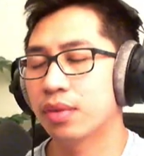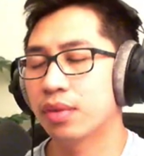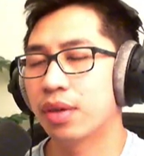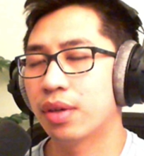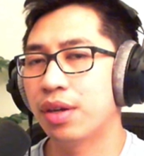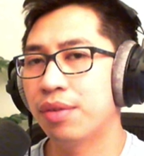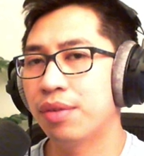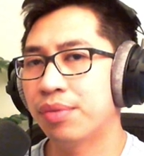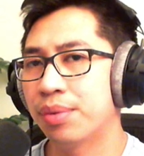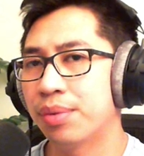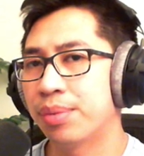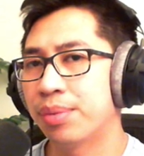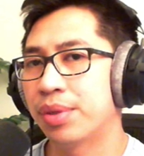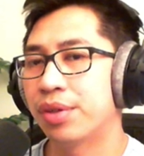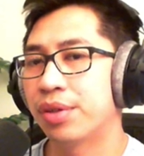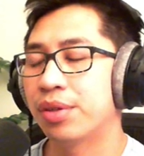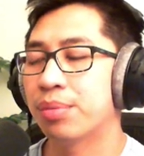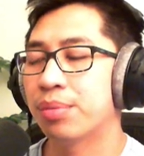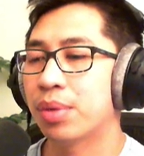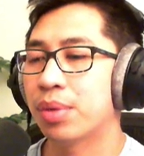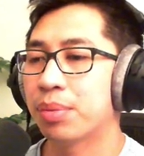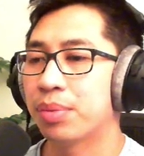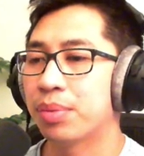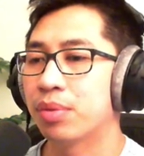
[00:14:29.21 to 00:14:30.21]
And from here, you
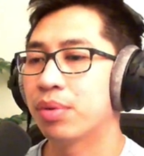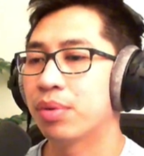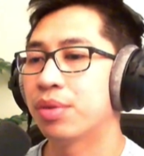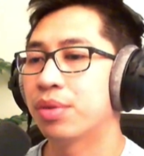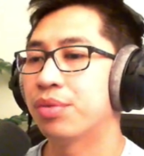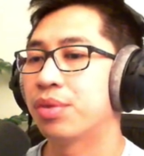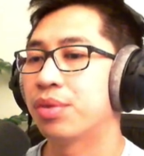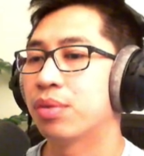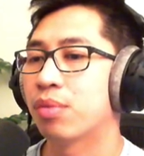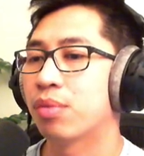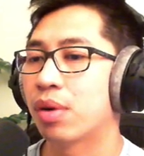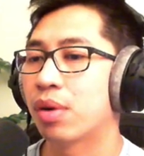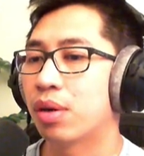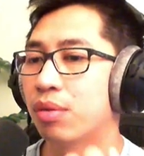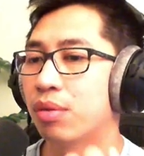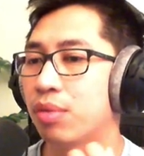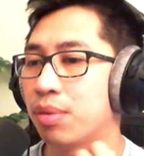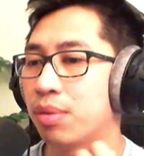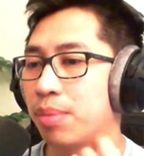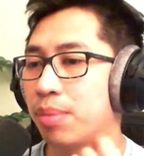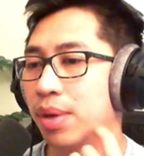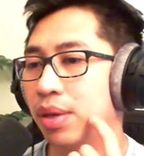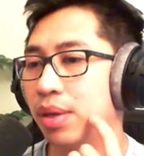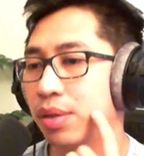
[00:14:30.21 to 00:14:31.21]
might be wondering, why are
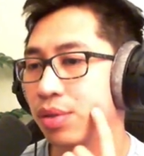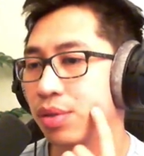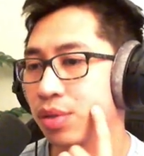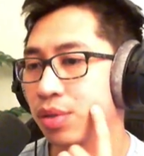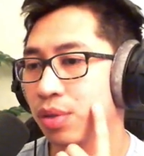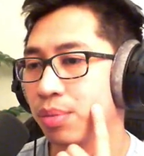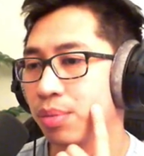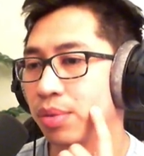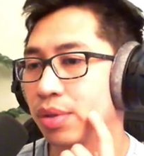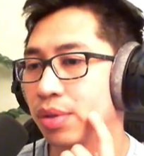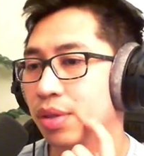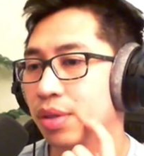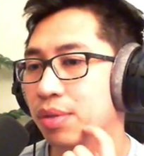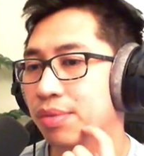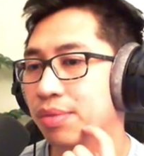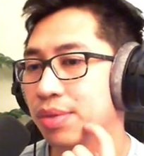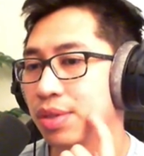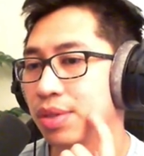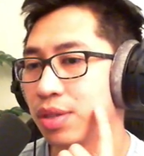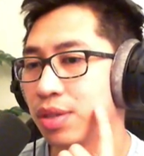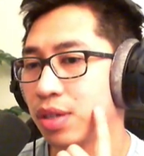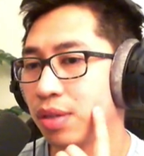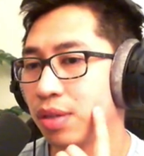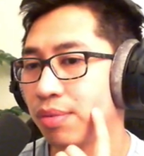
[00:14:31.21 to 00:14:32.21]
we making so many
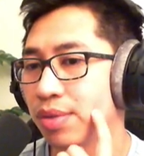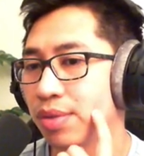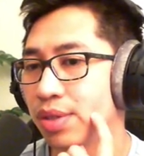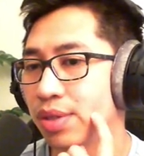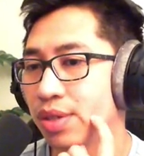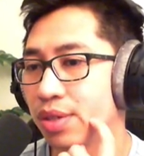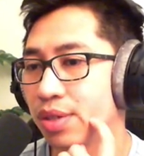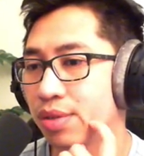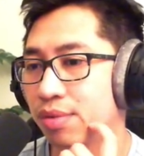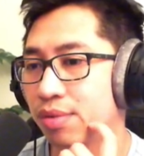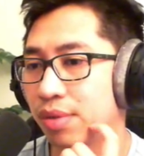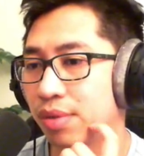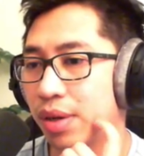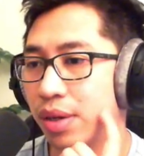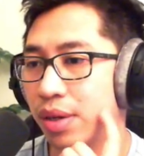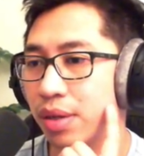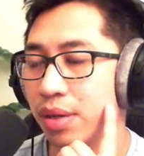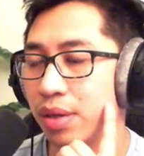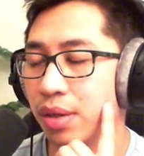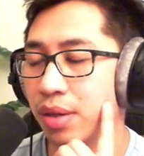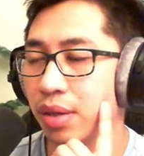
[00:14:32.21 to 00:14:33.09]
different services, right?